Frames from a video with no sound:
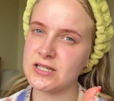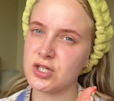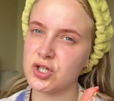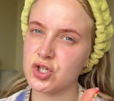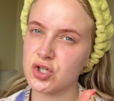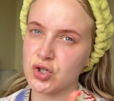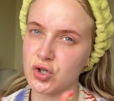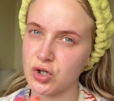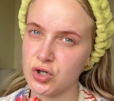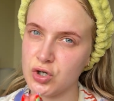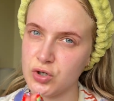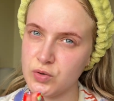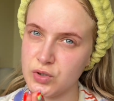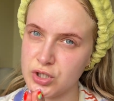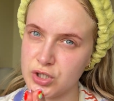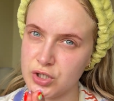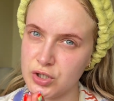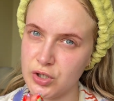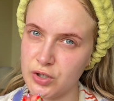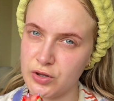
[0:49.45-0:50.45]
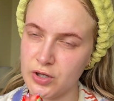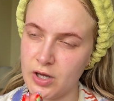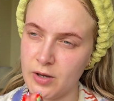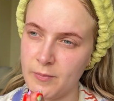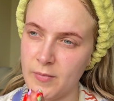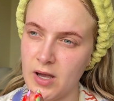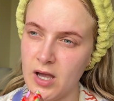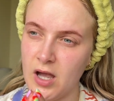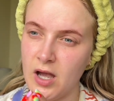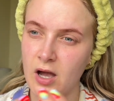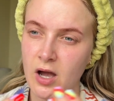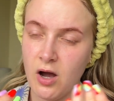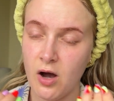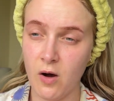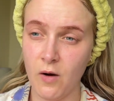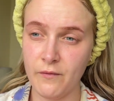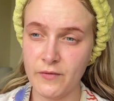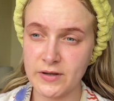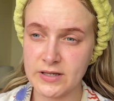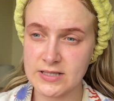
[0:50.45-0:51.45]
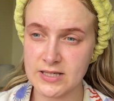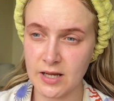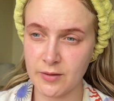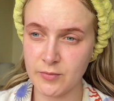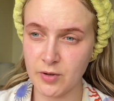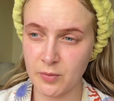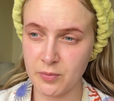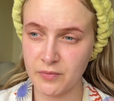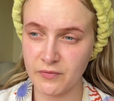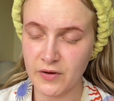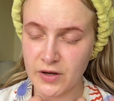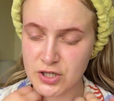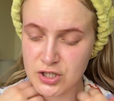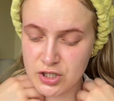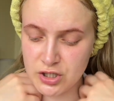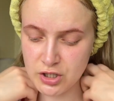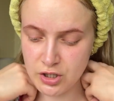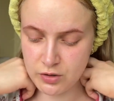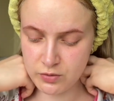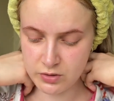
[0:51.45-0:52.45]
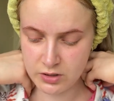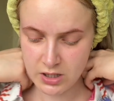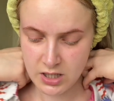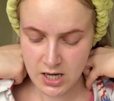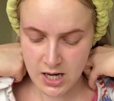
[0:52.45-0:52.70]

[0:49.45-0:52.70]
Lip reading: a struggle to do them. Obviously, I'm not a professional.